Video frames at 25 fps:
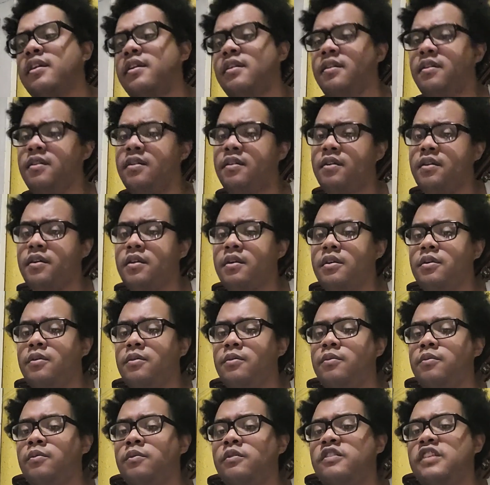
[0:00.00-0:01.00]
would you die
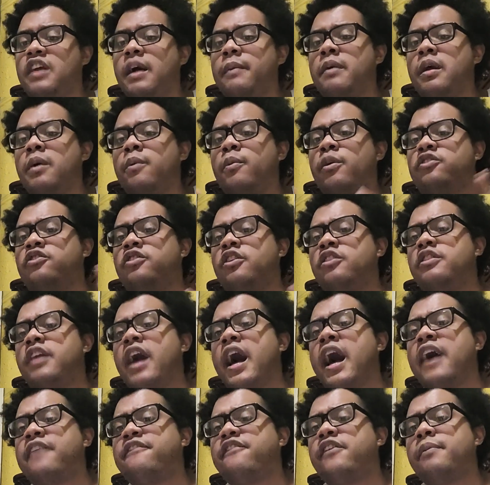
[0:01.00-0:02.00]
for me? would you
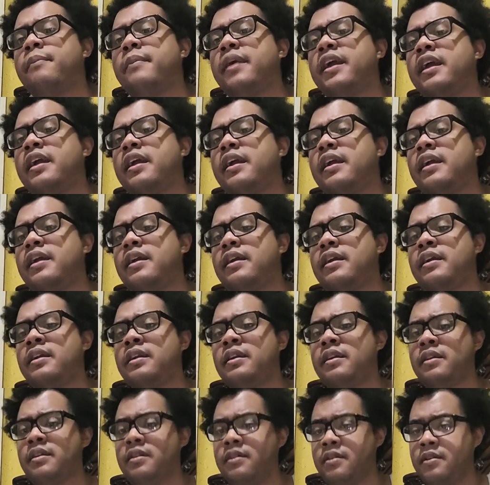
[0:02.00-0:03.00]
die for
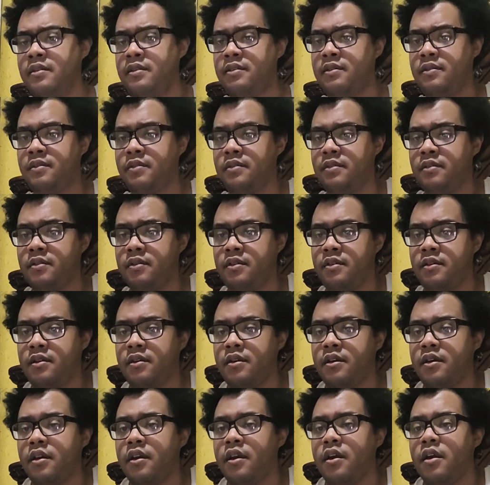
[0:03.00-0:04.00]

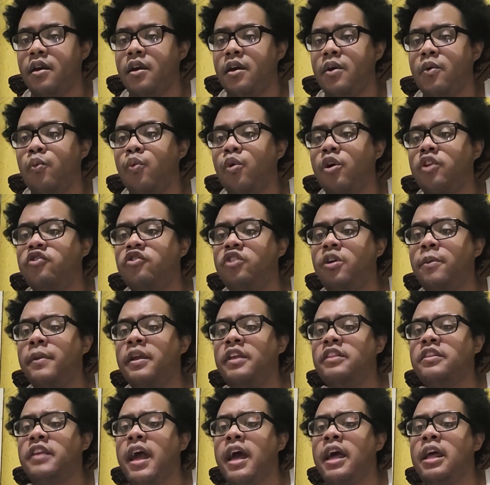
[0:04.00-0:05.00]
me? Would you
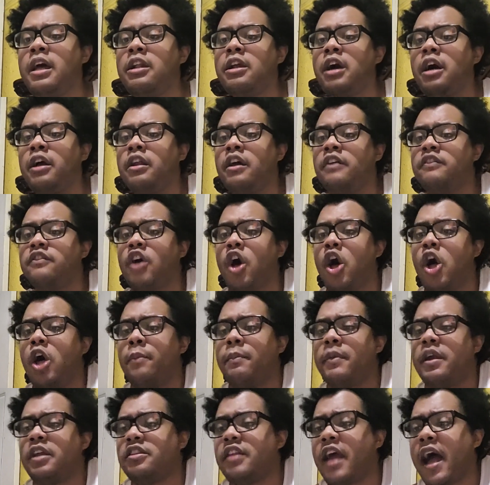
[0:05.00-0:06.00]
be there and always
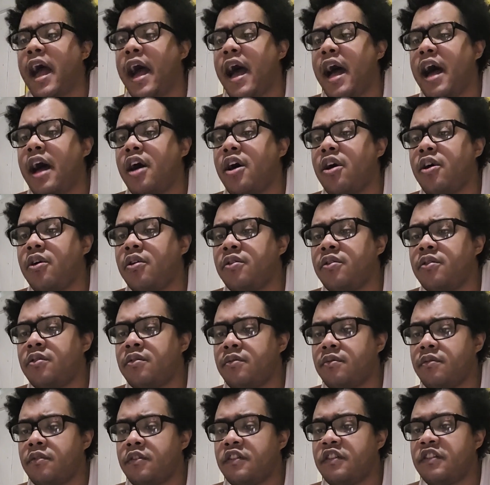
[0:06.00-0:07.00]
hold me
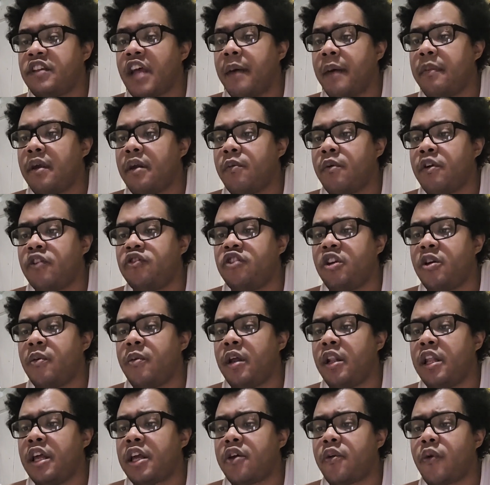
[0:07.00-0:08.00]
down? Tell me, would you
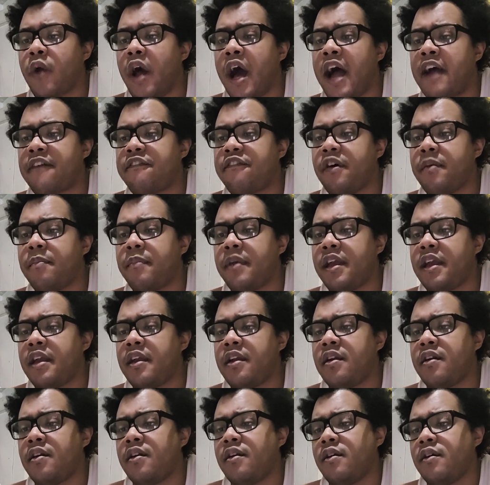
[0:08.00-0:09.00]
really cry for
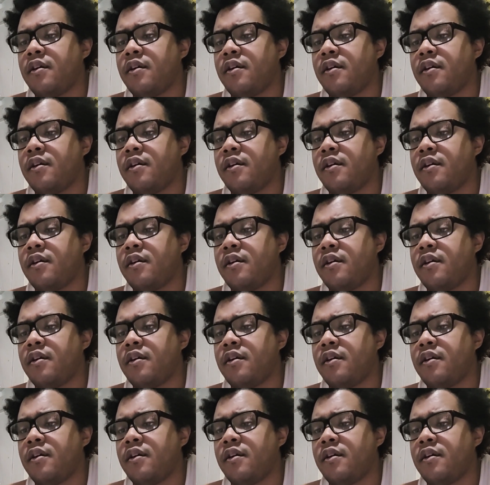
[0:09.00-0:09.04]
me?